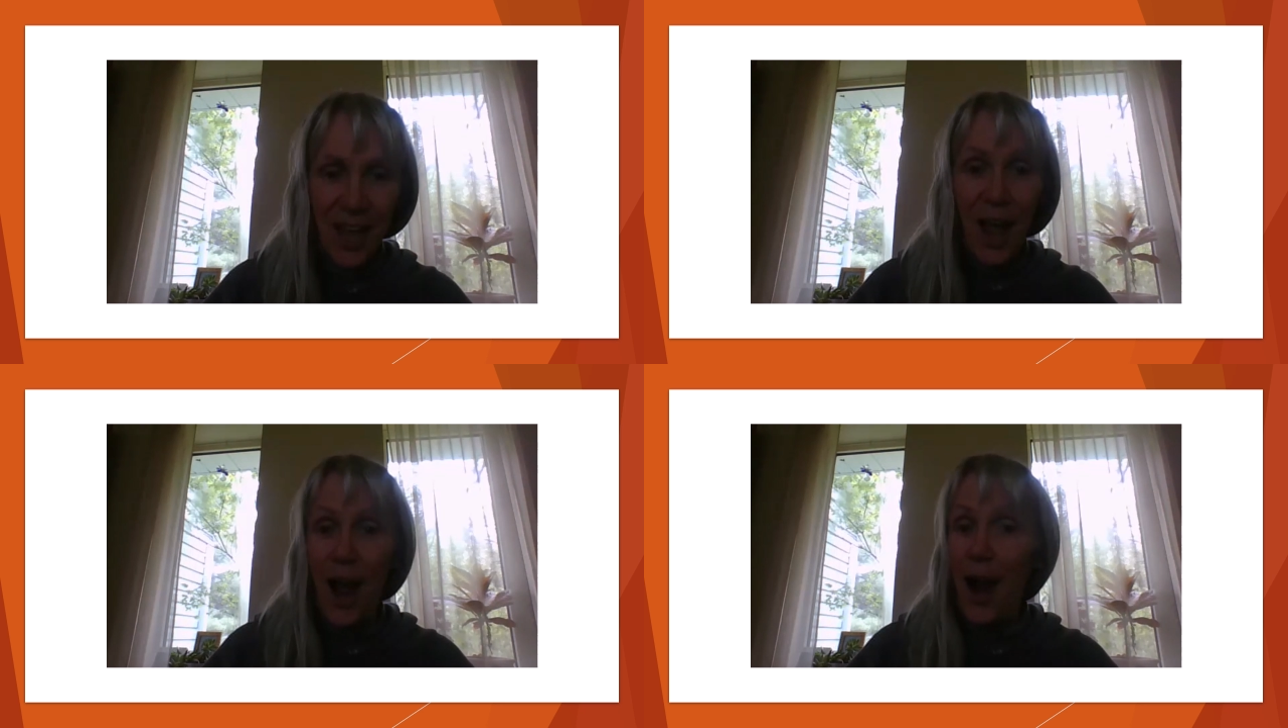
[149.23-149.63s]

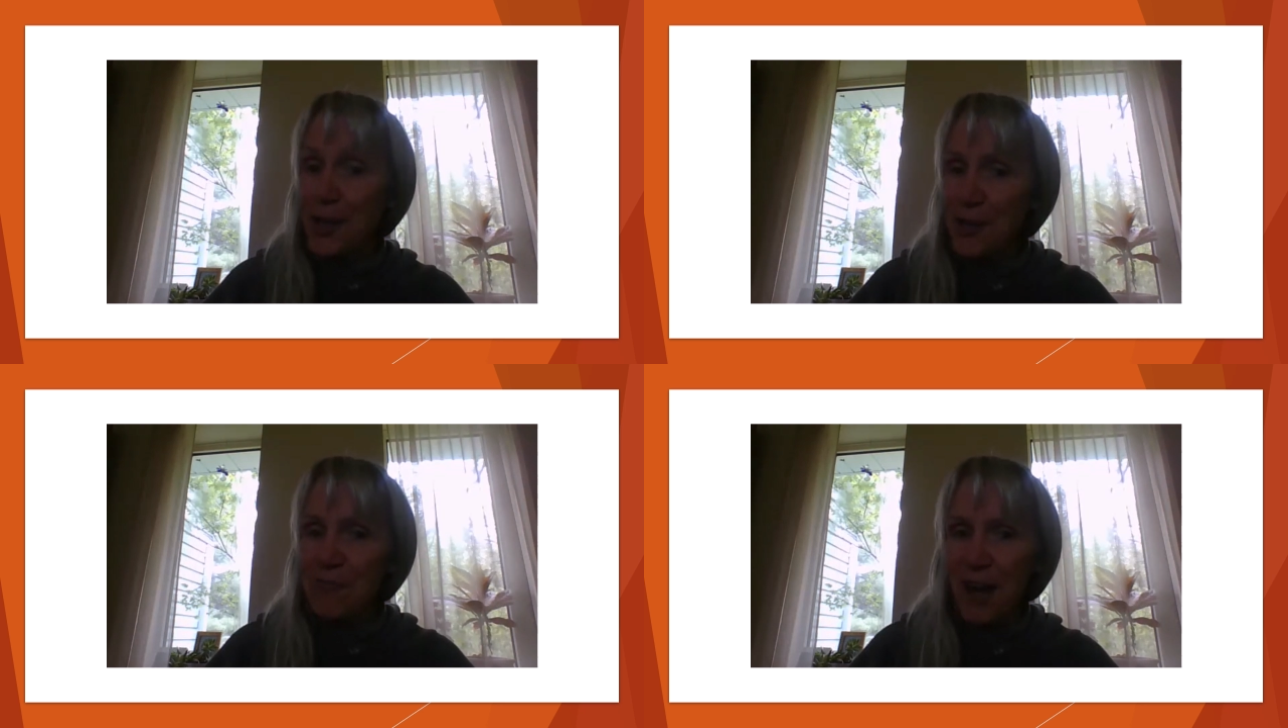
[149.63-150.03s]
Are
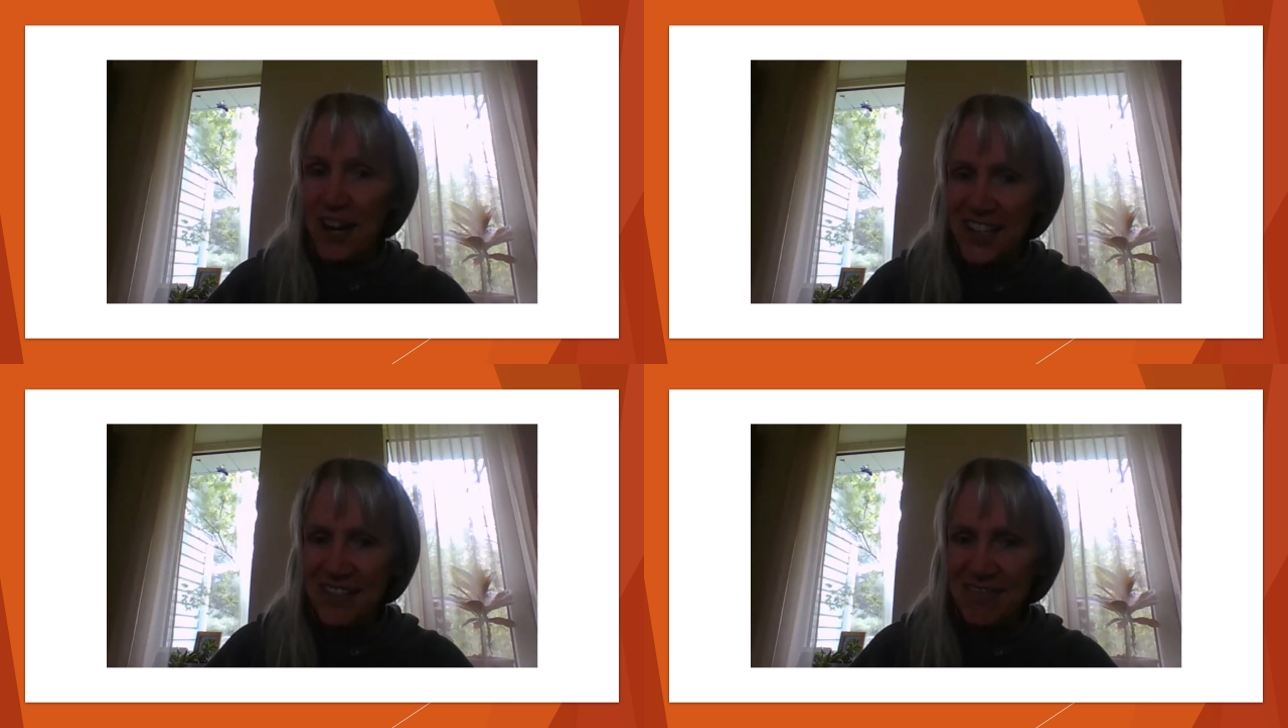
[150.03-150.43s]
you
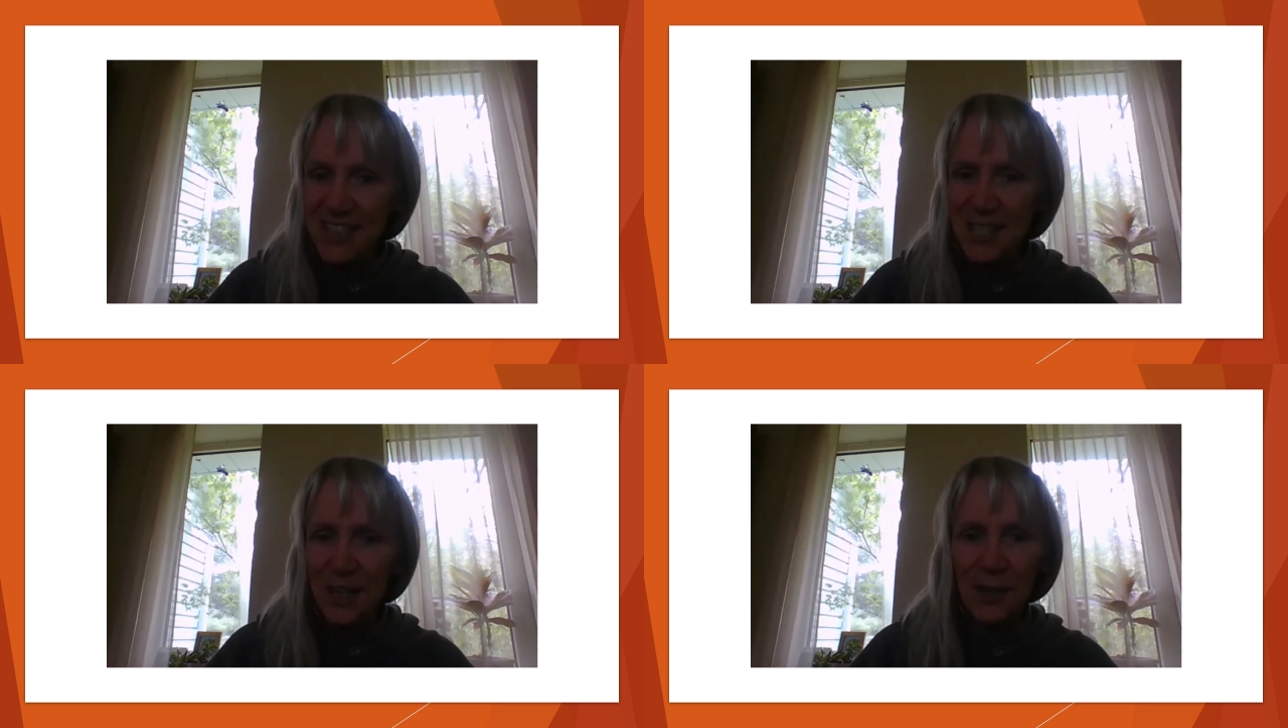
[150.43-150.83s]
ready
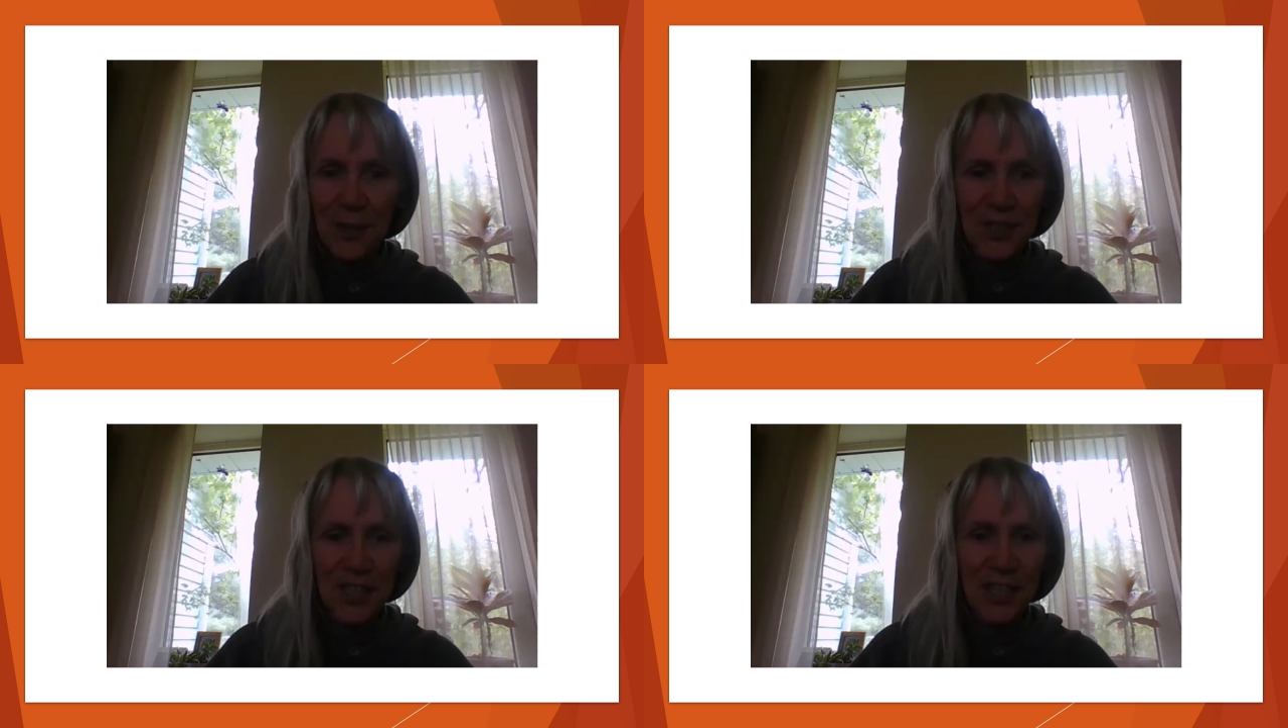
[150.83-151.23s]
to
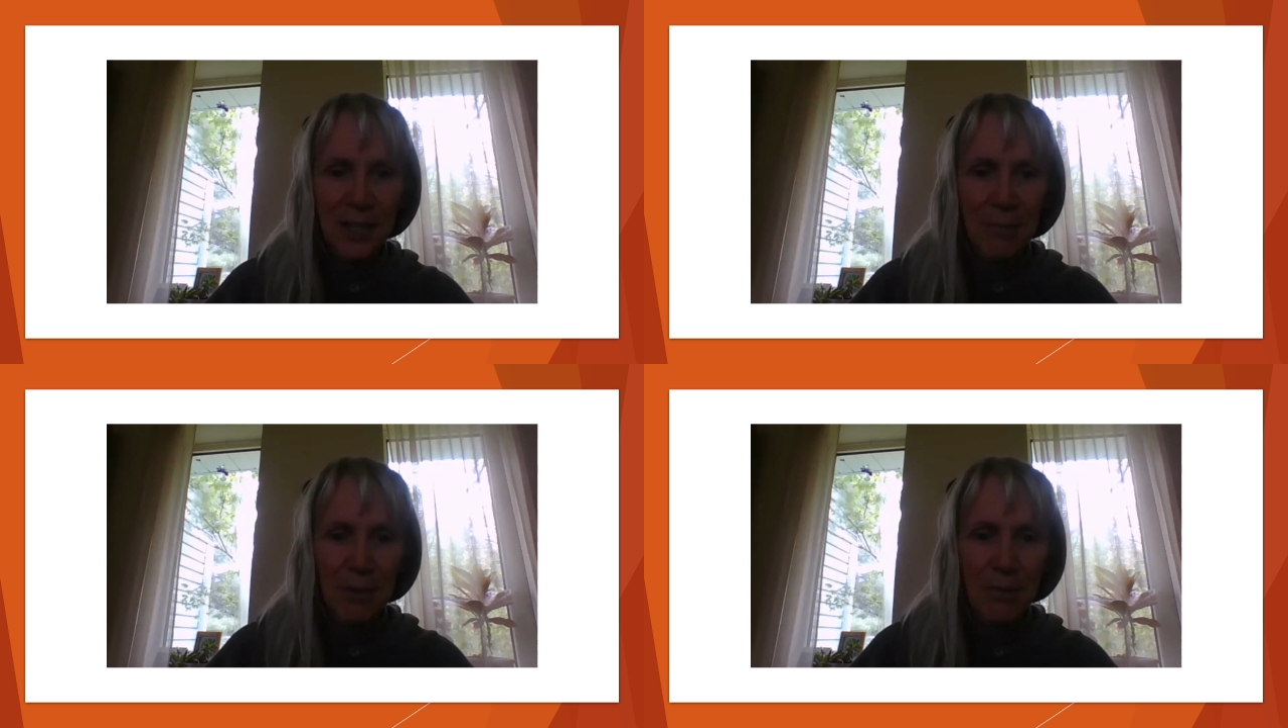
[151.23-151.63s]
learn a
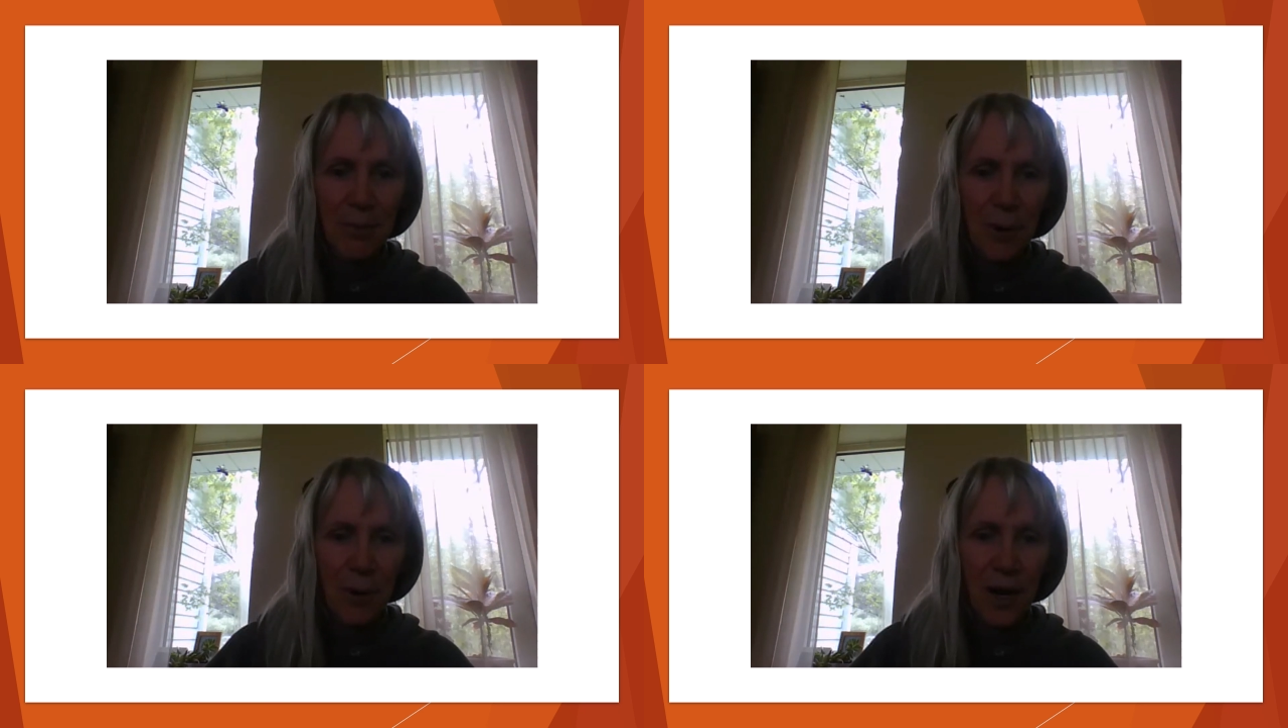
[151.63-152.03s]
little bit more